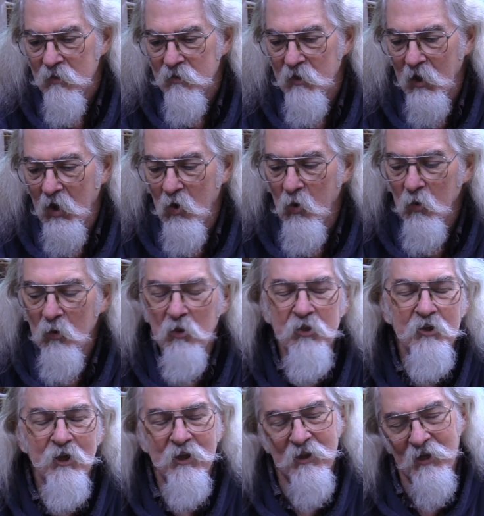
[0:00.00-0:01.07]
The cool
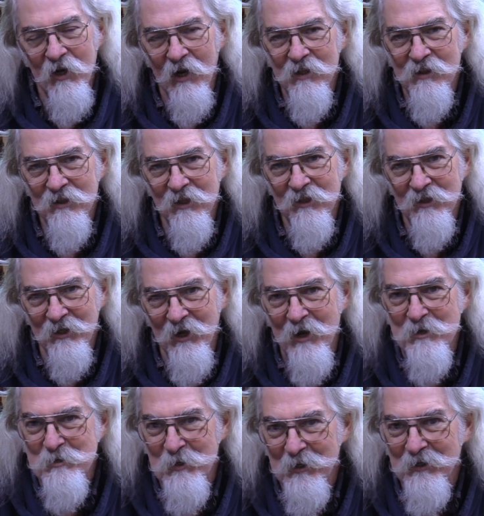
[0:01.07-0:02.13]
thing that I think that
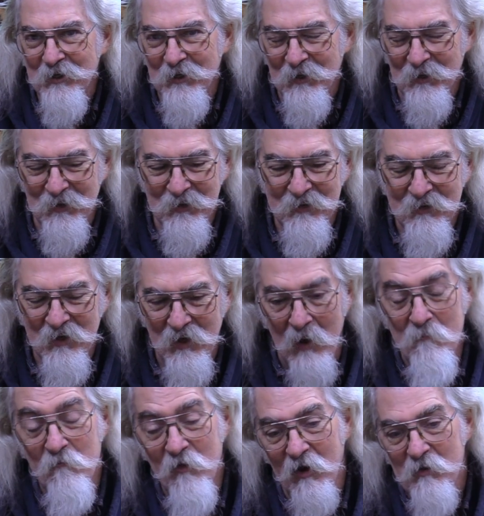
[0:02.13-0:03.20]
I did here, that
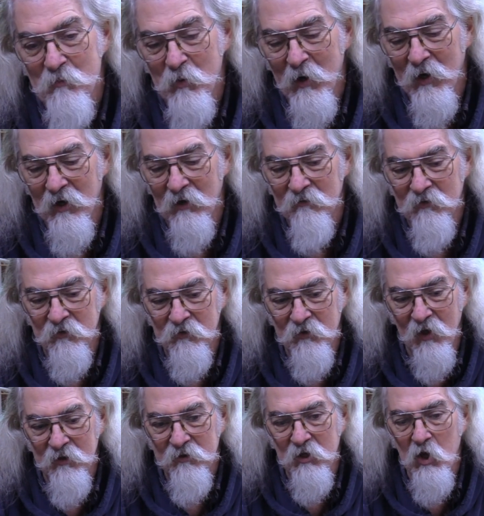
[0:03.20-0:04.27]
I'm very proud of, is
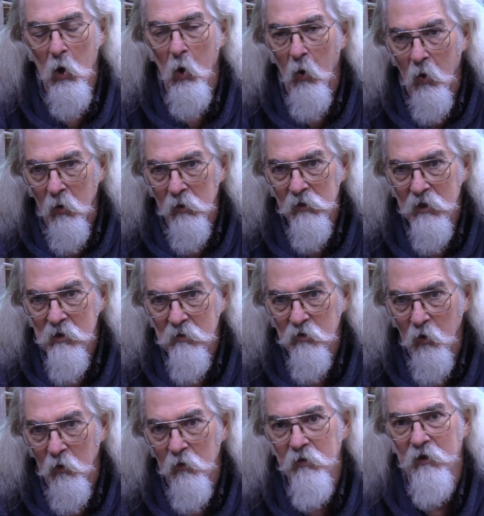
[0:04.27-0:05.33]
that the only
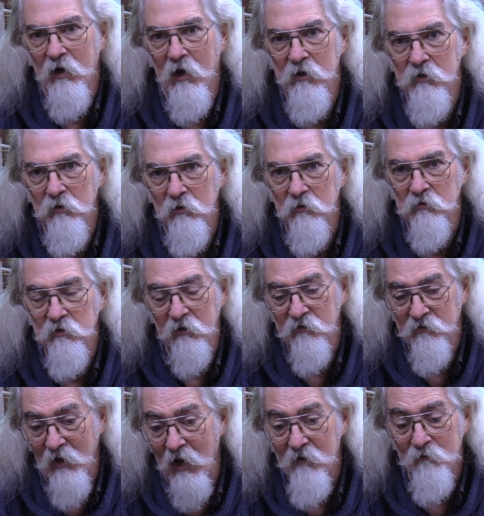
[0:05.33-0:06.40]
tool that I used,
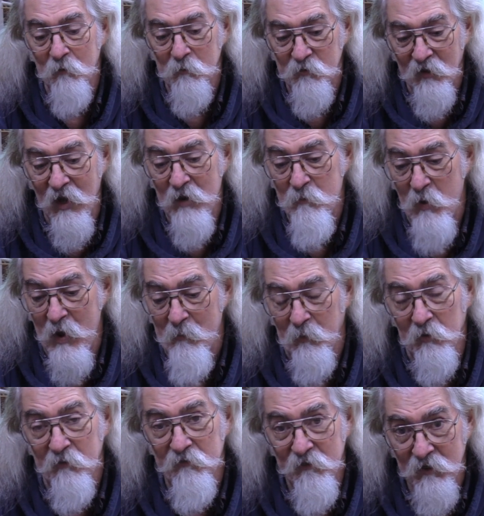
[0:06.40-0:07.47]
aside from
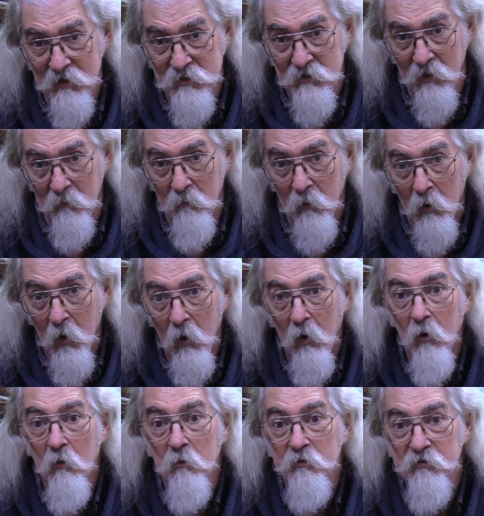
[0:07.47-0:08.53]
sandpaper, to finish them
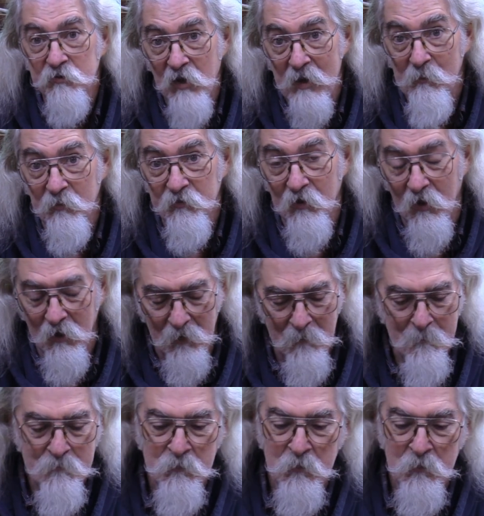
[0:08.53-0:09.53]
was a table saw.